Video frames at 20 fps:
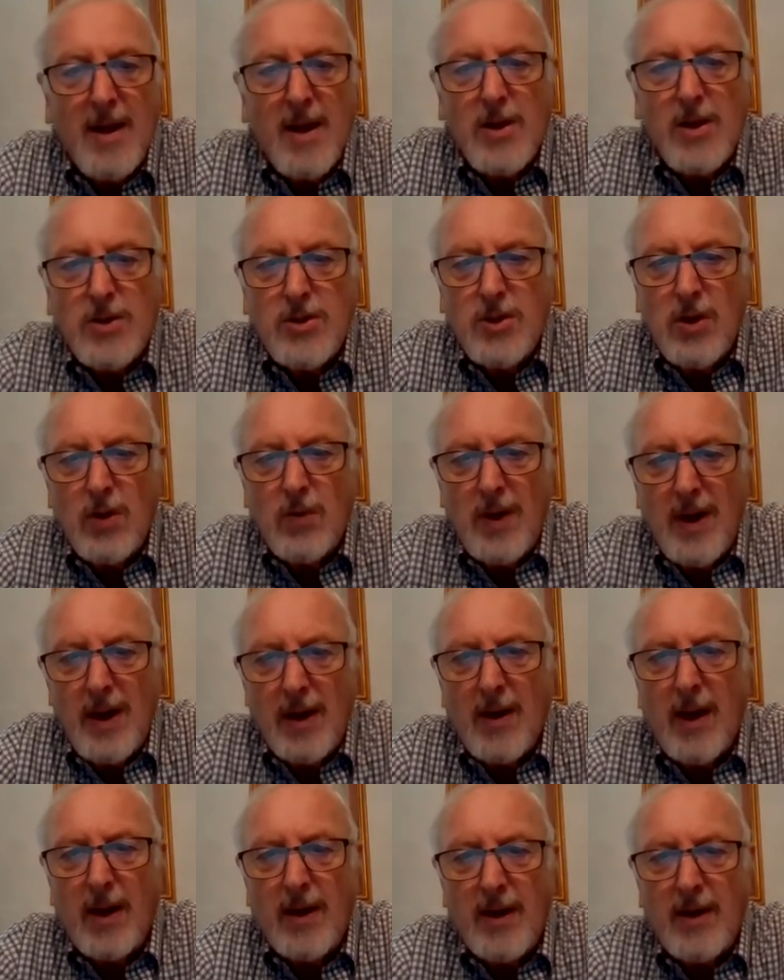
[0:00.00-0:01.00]
So when I
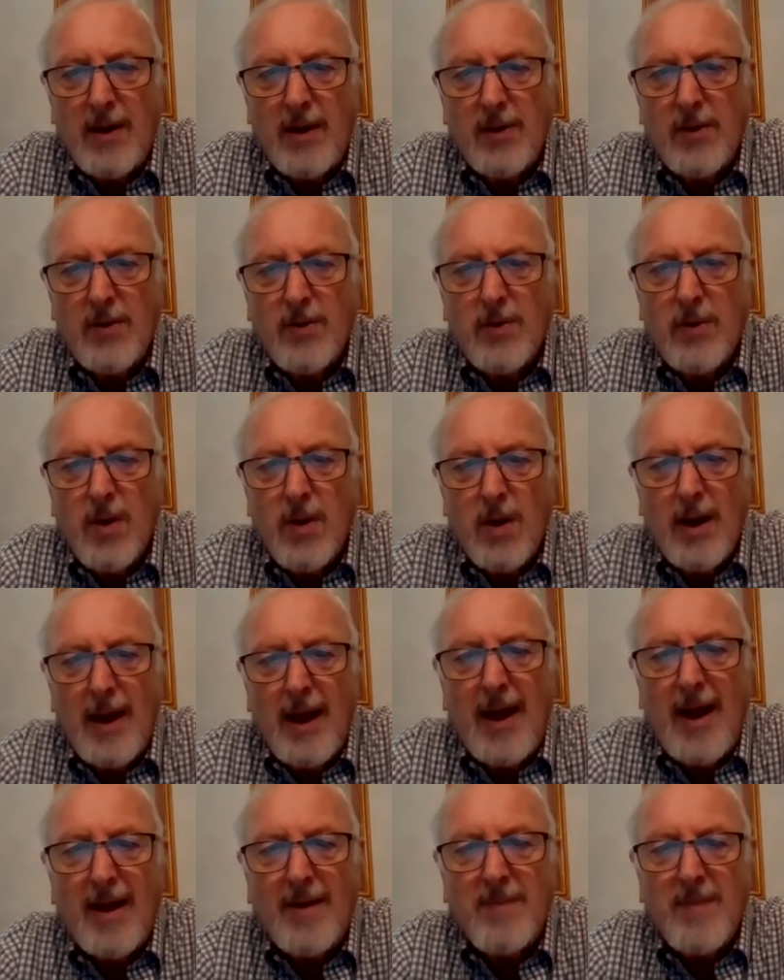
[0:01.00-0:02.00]
got into the crawl, I
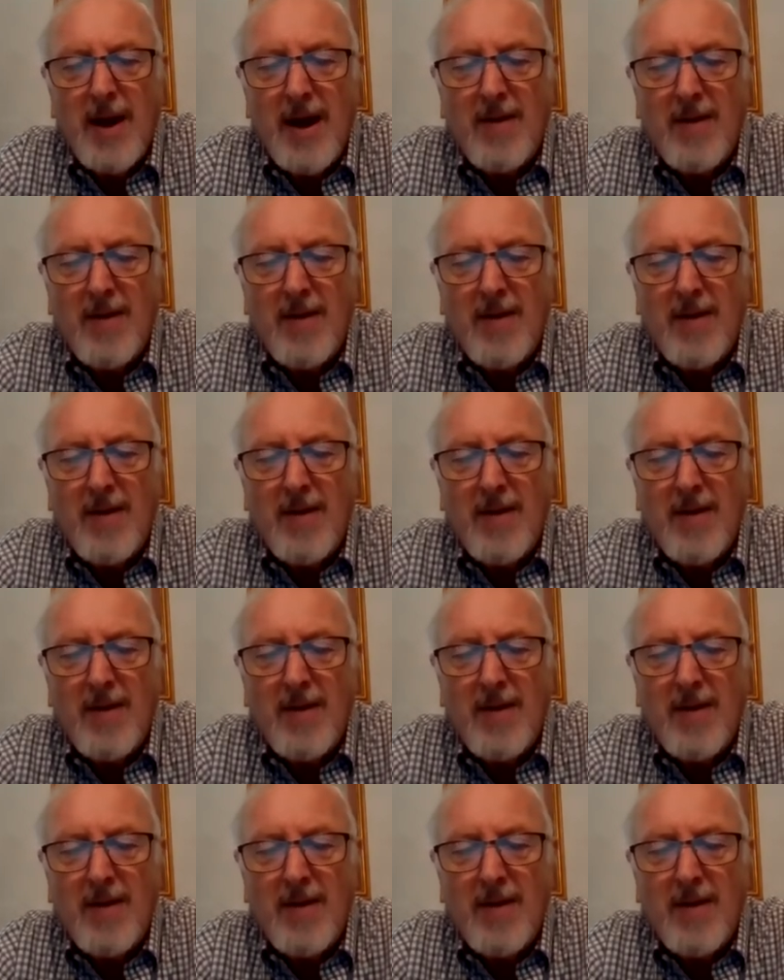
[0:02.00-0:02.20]
had my